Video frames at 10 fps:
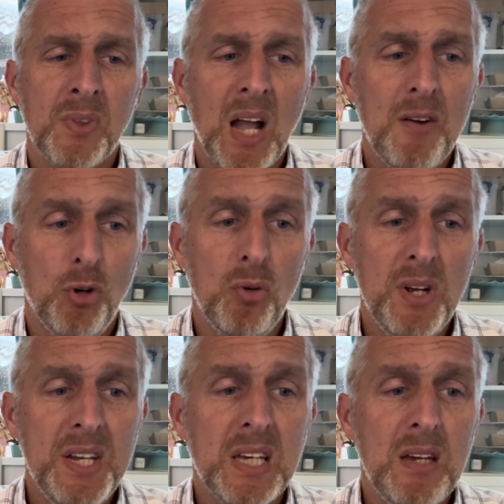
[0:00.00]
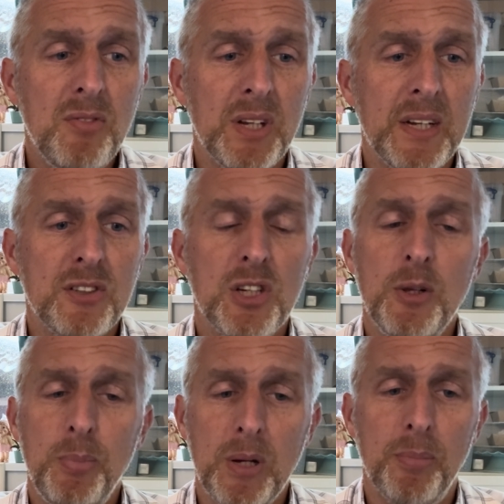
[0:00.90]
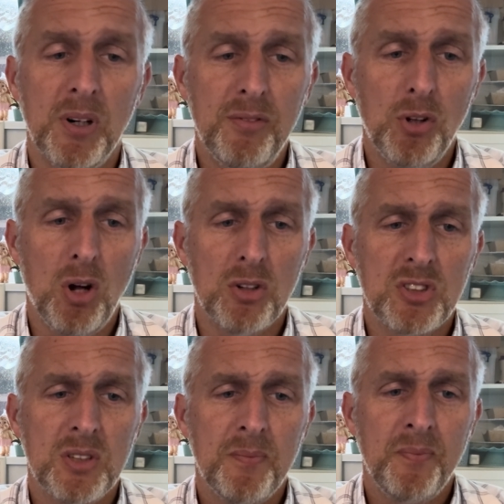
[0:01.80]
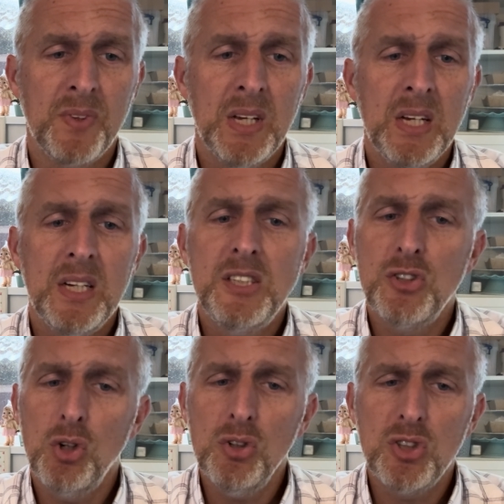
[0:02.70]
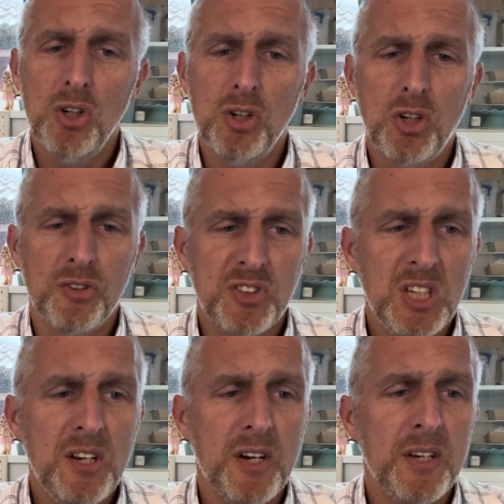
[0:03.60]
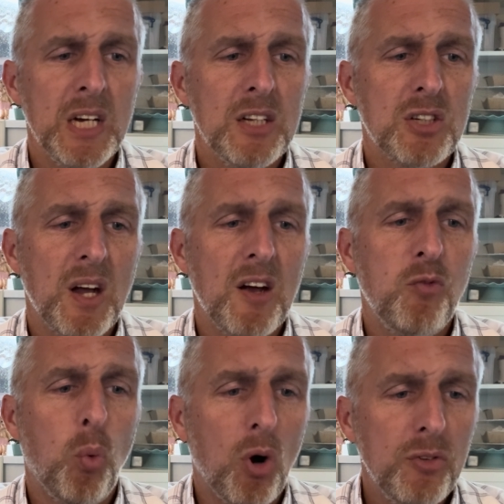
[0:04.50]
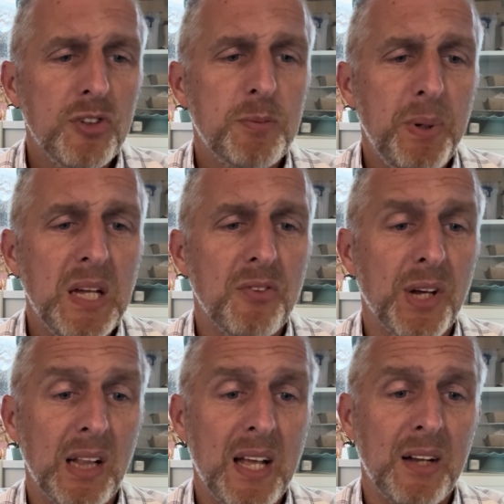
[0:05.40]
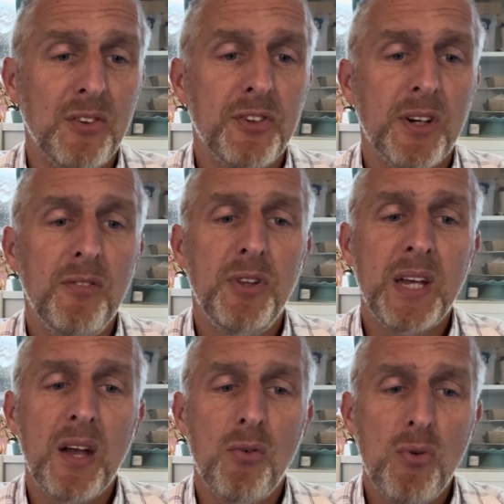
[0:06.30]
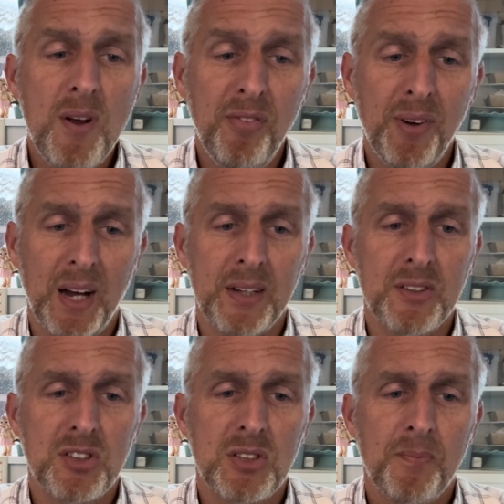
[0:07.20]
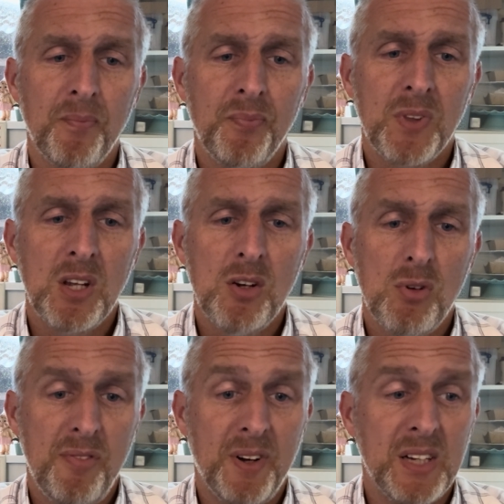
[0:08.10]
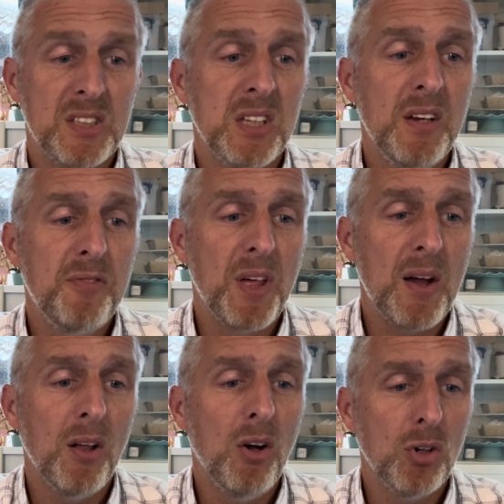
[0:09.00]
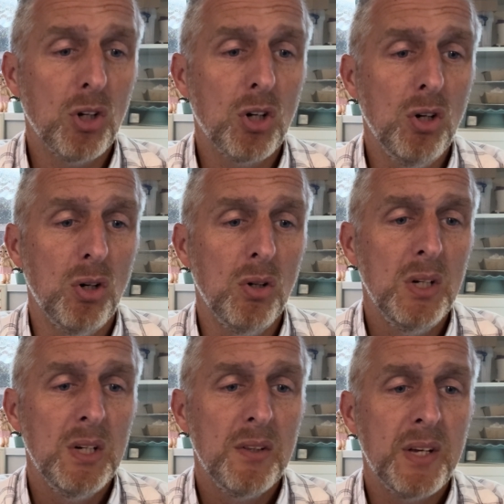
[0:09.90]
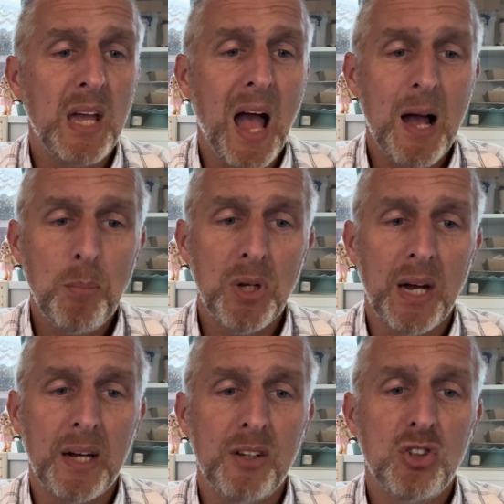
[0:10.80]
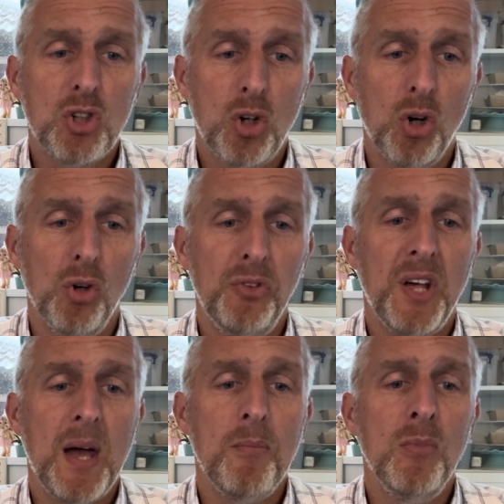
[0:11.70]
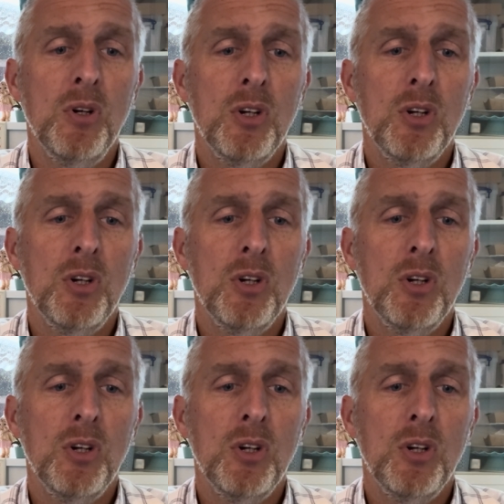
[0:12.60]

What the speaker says: I've already given it to the people of Lot. It is also considered to have once been the land of the Rephaites. Rephaites lived there long ago. The Ammonites called them